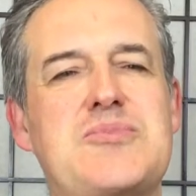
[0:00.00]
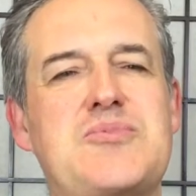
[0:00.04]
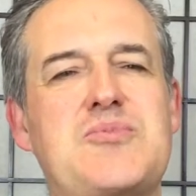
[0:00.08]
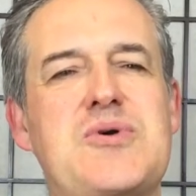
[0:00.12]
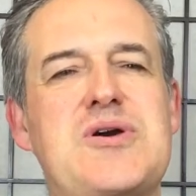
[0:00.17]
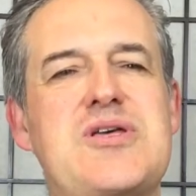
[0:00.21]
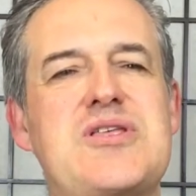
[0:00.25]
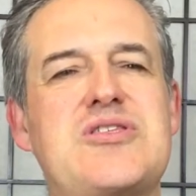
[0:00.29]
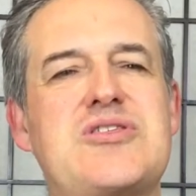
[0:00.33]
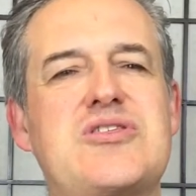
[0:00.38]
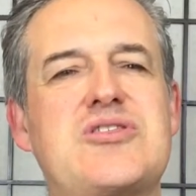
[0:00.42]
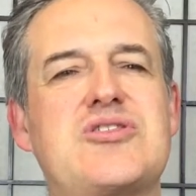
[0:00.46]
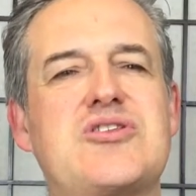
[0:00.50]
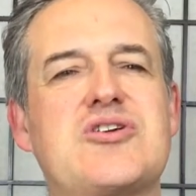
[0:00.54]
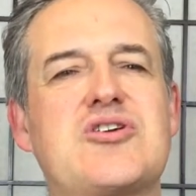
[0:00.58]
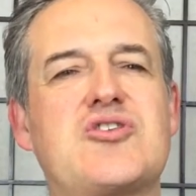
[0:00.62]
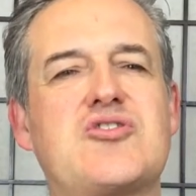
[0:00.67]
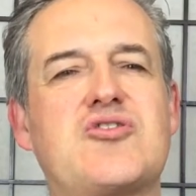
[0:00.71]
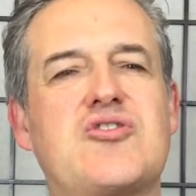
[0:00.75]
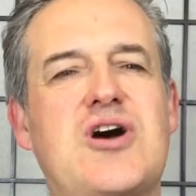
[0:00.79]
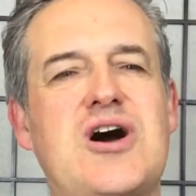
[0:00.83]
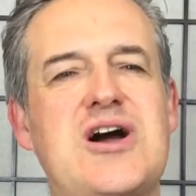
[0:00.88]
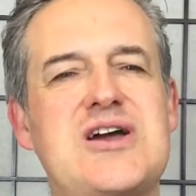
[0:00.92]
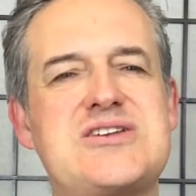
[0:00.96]
with the
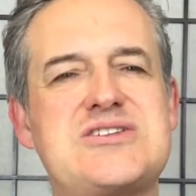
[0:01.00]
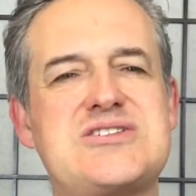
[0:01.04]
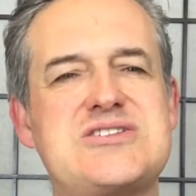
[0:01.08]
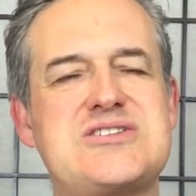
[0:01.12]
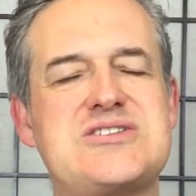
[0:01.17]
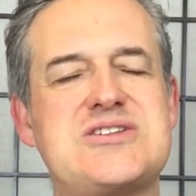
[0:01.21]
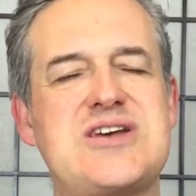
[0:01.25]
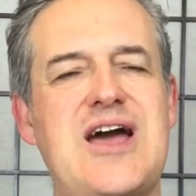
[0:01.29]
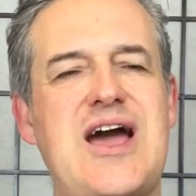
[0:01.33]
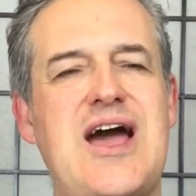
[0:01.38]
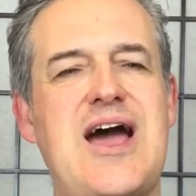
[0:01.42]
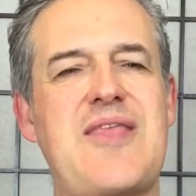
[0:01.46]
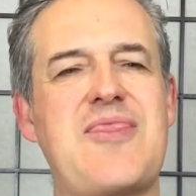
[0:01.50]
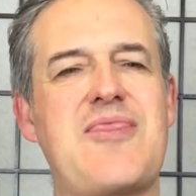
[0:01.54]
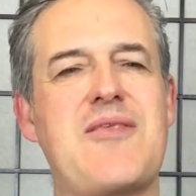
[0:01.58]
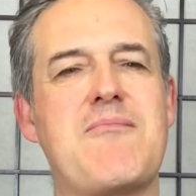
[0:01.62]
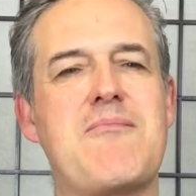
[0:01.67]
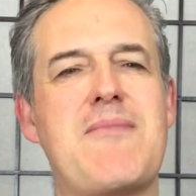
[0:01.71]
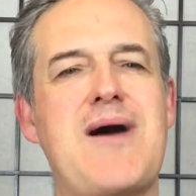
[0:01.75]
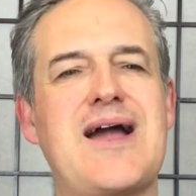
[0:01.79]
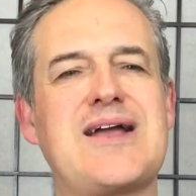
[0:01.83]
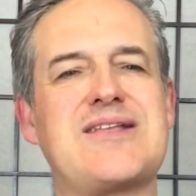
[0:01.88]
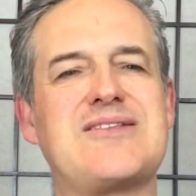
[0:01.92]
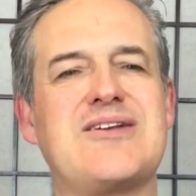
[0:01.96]
Christ and the
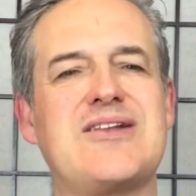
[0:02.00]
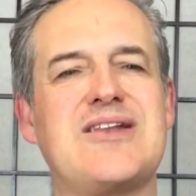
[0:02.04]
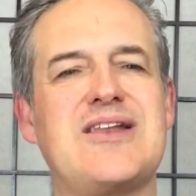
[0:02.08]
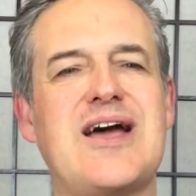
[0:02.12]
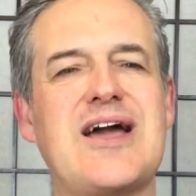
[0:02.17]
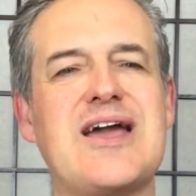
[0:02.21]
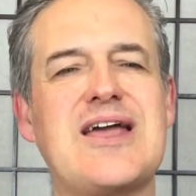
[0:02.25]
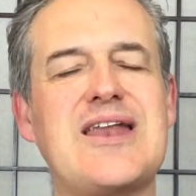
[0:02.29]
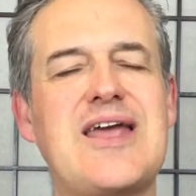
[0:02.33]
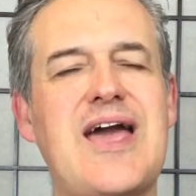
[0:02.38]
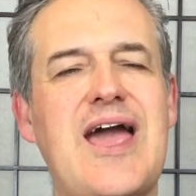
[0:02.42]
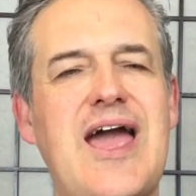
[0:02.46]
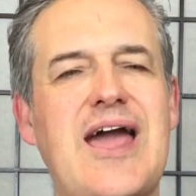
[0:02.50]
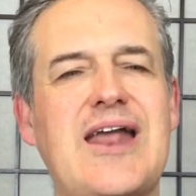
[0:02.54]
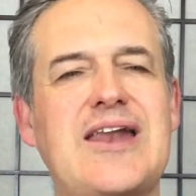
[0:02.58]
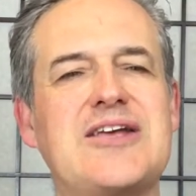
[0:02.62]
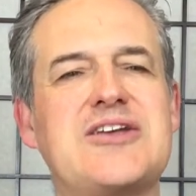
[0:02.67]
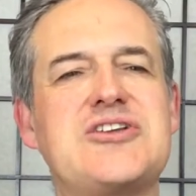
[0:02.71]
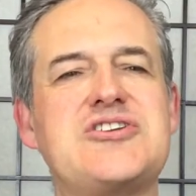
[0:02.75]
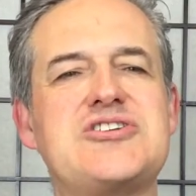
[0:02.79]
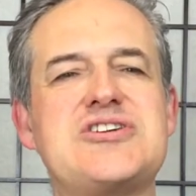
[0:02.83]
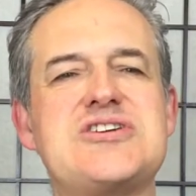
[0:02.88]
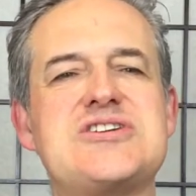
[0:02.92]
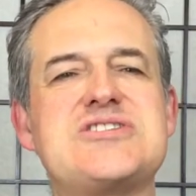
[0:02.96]
Magdalena
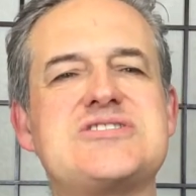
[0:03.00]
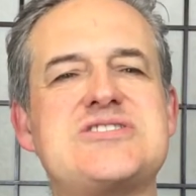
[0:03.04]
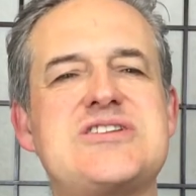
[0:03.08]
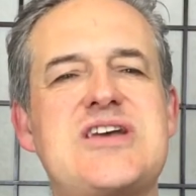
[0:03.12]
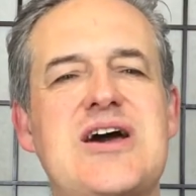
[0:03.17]
energies.